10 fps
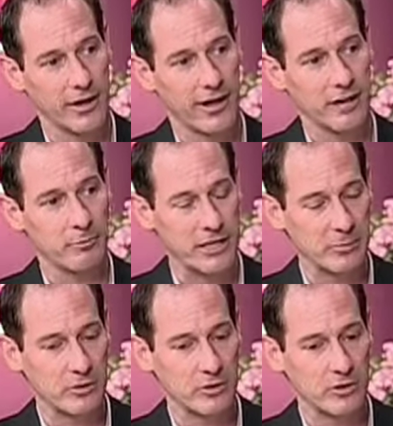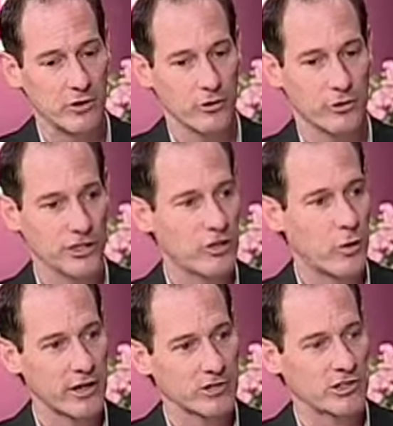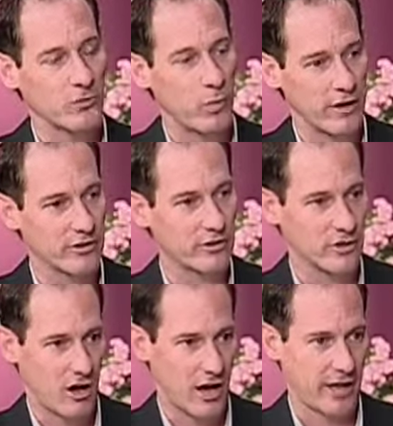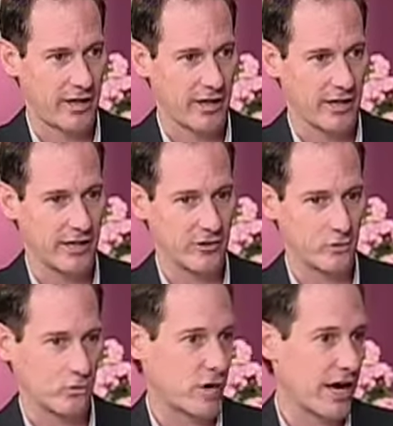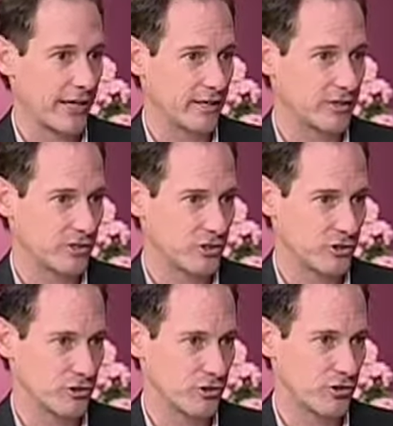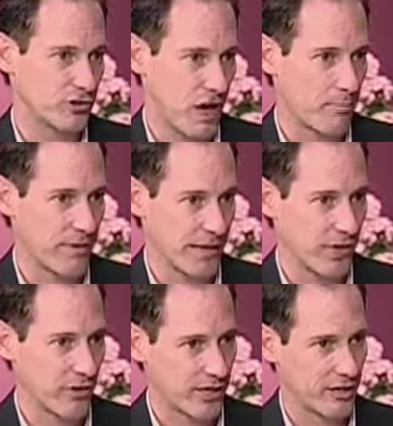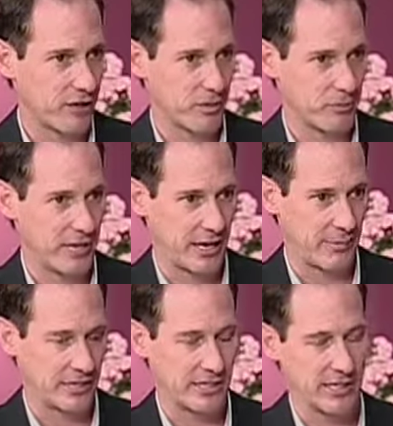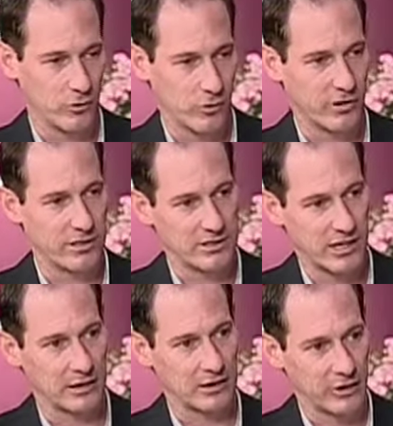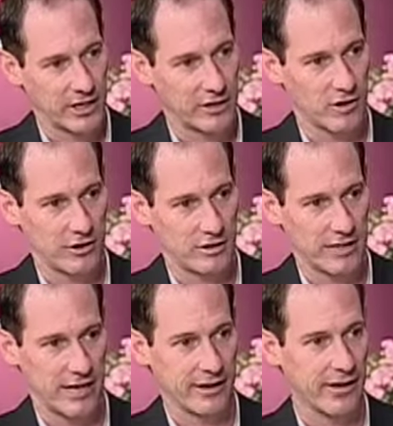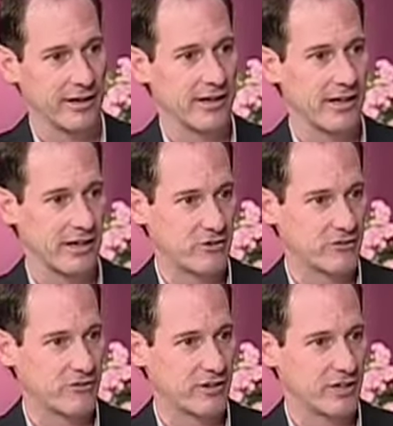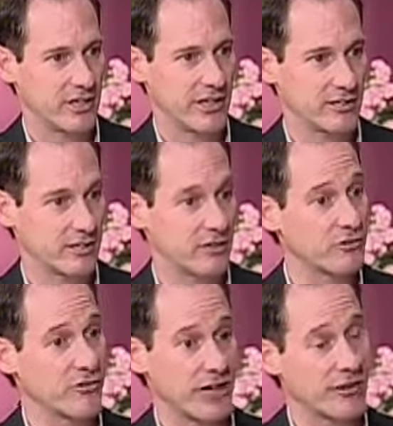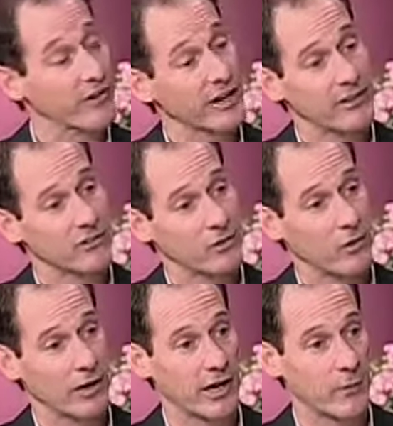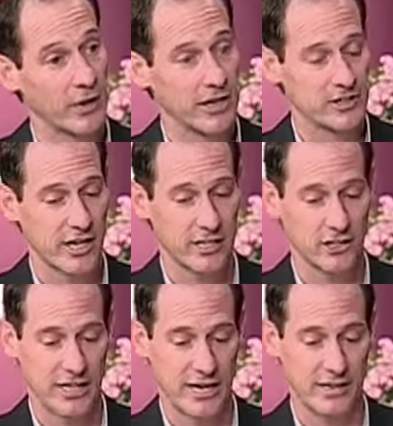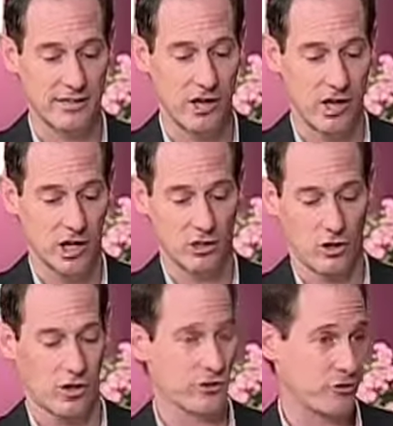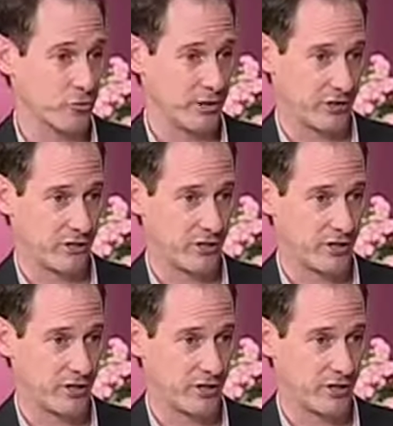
And people really question whether or not it's right to stop making credit card payments in order to settle a credit card debt if it's going to affect their credit score. And what I try and look at is a larger picture.